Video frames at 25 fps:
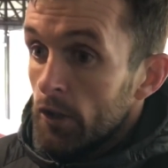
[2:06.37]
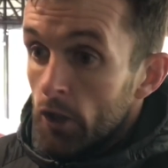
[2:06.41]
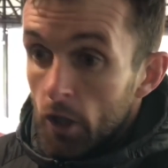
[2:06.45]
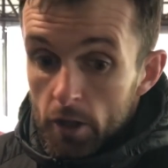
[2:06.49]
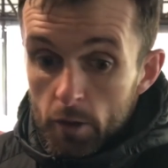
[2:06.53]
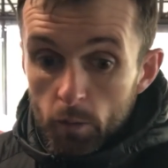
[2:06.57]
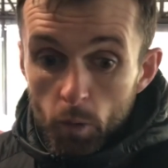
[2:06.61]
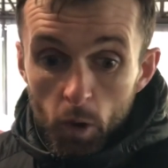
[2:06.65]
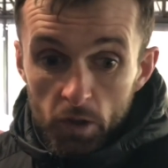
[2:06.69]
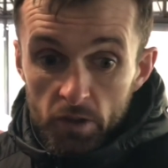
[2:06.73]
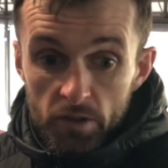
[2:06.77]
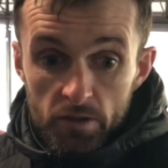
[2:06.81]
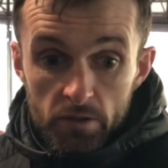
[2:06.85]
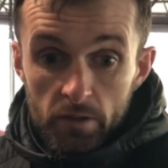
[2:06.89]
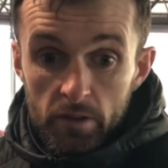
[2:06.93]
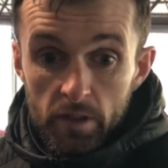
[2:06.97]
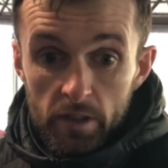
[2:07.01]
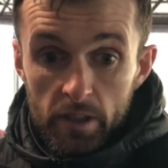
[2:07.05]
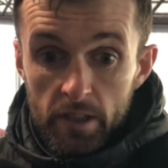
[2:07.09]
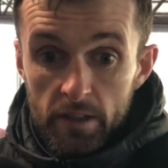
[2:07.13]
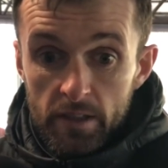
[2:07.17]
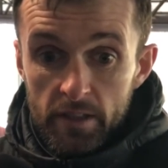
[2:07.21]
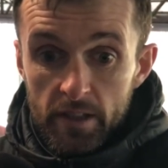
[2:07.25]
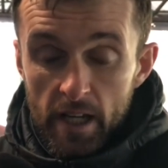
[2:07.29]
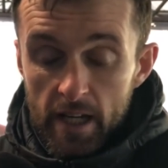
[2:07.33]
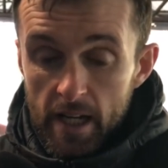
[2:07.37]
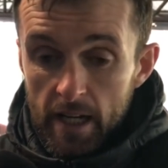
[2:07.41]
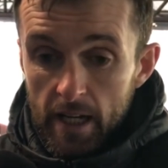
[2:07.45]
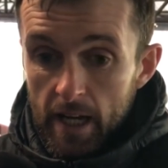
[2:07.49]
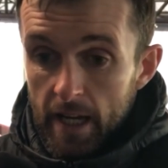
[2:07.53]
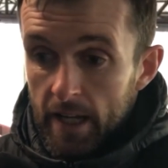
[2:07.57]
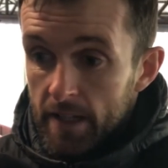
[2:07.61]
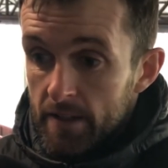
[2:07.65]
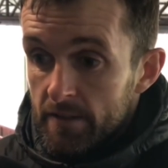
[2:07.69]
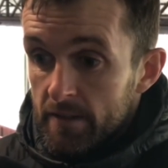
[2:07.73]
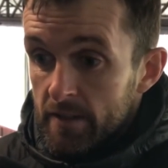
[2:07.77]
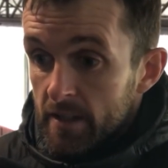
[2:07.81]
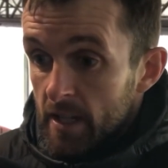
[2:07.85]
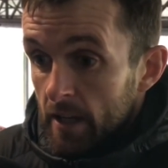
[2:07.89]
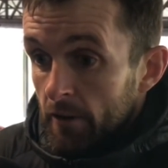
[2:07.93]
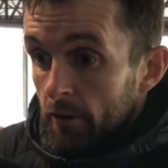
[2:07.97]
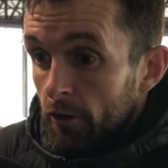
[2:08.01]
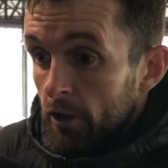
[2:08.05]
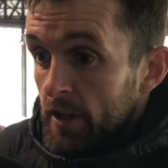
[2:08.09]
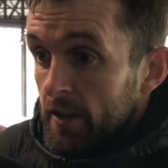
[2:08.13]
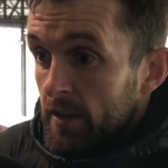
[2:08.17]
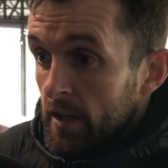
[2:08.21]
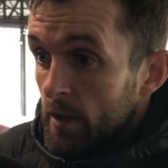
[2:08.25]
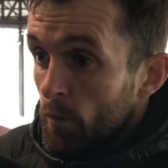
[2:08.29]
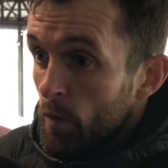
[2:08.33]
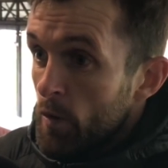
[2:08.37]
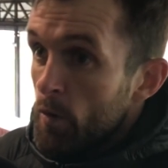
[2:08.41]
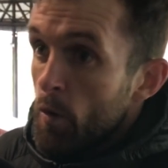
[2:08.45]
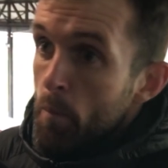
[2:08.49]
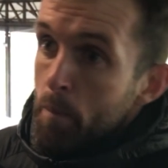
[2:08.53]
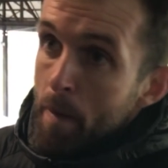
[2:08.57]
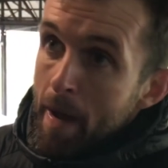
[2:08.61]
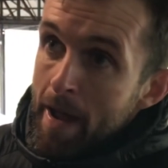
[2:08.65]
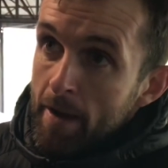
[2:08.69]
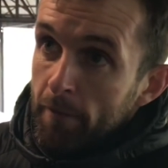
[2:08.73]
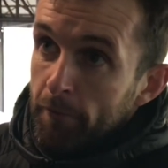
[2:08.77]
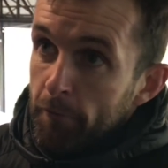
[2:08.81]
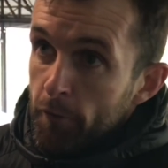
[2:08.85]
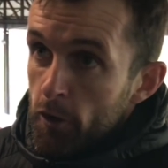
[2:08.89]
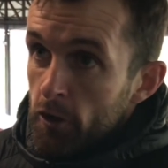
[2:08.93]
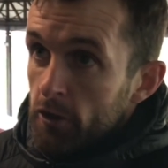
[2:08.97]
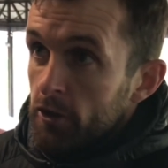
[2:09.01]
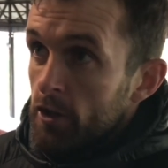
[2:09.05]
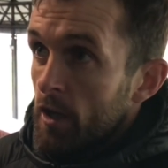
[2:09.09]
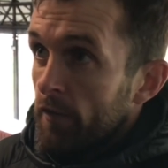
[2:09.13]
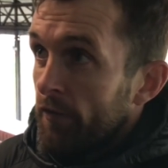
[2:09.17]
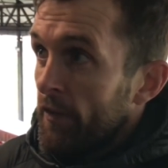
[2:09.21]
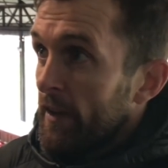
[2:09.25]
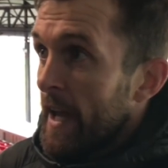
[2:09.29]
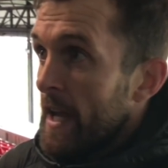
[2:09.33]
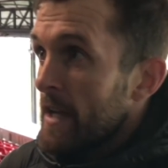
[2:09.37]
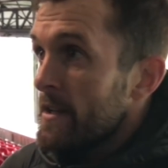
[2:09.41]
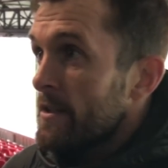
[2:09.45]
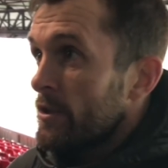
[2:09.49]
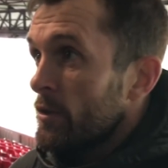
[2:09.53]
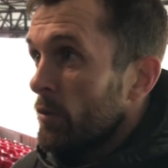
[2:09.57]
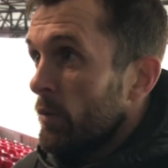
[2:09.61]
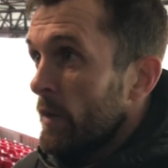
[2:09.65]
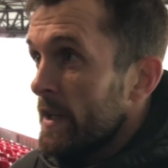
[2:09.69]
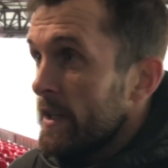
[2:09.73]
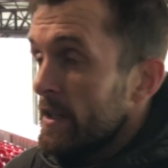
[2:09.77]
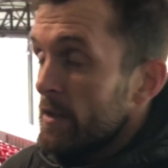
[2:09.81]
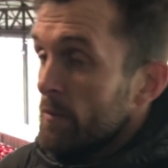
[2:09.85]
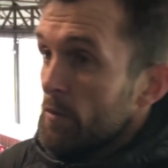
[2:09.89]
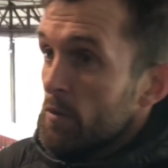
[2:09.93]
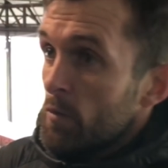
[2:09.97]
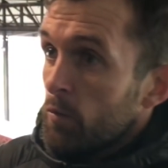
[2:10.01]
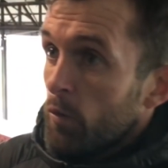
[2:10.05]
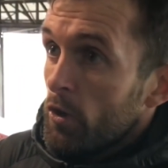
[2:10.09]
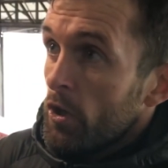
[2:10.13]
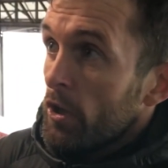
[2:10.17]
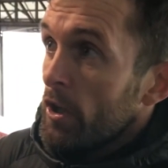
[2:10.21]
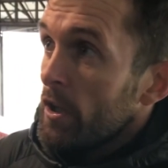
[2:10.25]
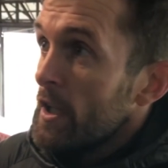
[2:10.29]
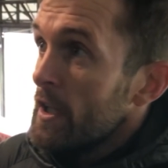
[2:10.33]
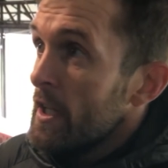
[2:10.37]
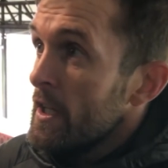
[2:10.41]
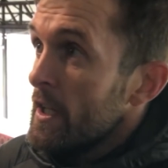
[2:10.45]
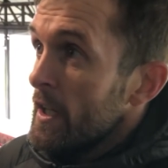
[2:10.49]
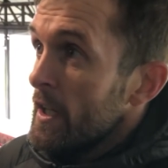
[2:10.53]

No, it wasn't, and the ironic thing, we were better first half against the wind than we were